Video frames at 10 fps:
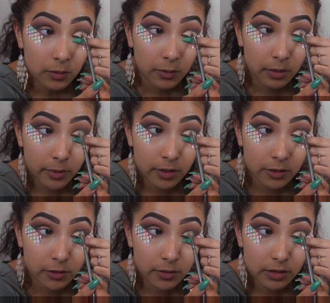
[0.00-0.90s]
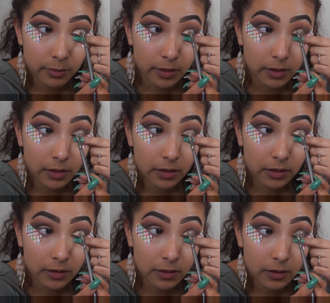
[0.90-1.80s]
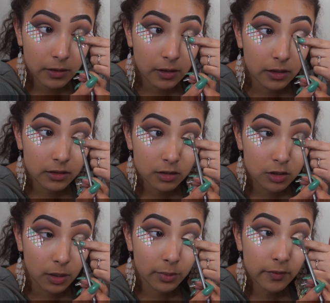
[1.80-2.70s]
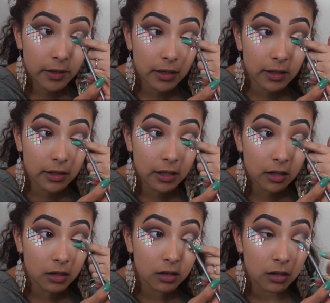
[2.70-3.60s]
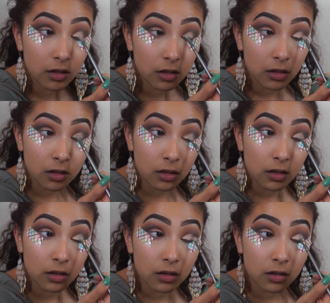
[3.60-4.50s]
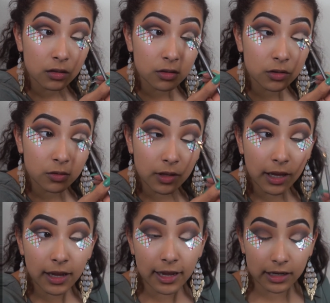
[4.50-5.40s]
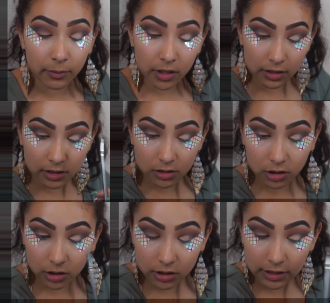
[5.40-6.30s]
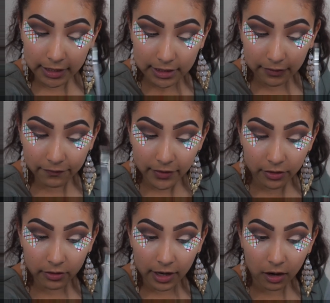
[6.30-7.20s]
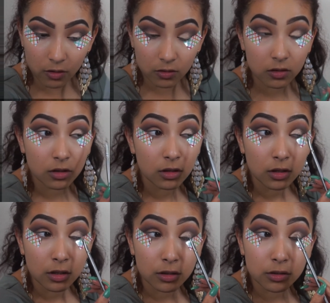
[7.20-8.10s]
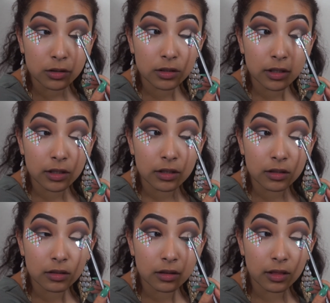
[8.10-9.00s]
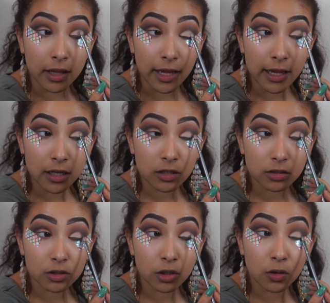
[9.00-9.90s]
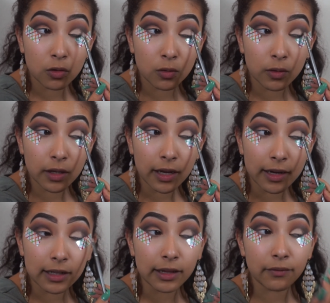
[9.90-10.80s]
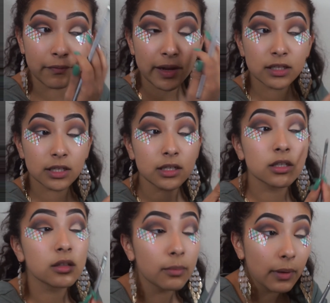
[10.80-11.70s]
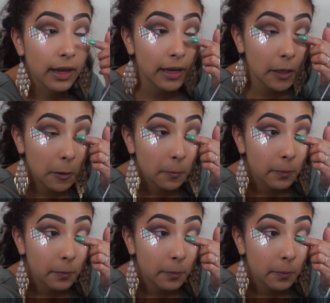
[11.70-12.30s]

What I'm going to do is I'm going to cut the top of it and then do that. And I'm going to start to lightly feather out the end, so it kind of like fades into the black.